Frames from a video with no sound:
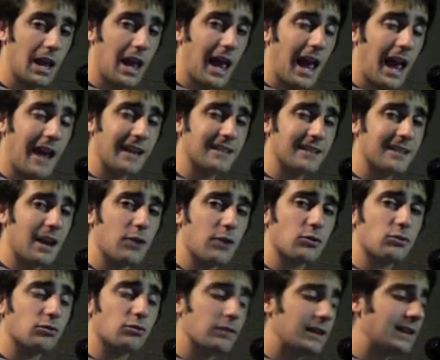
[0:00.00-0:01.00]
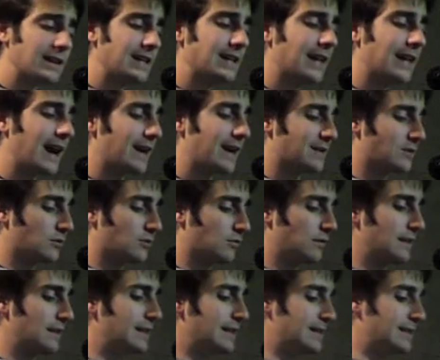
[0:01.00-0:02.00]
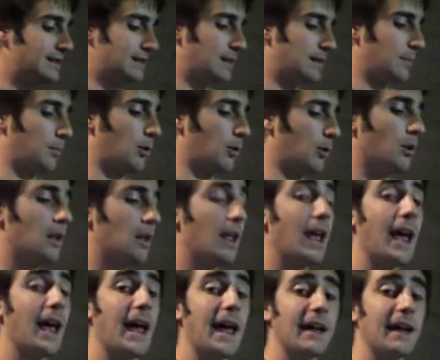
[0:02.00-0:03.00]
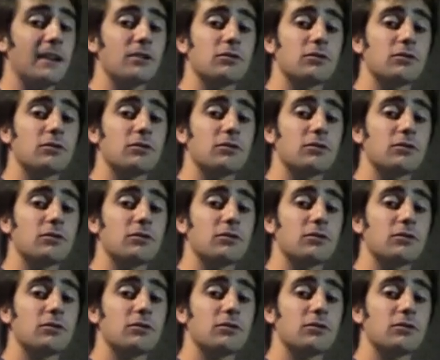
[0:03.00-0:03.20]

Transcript: And it sounds really nice. It's really simple, and it's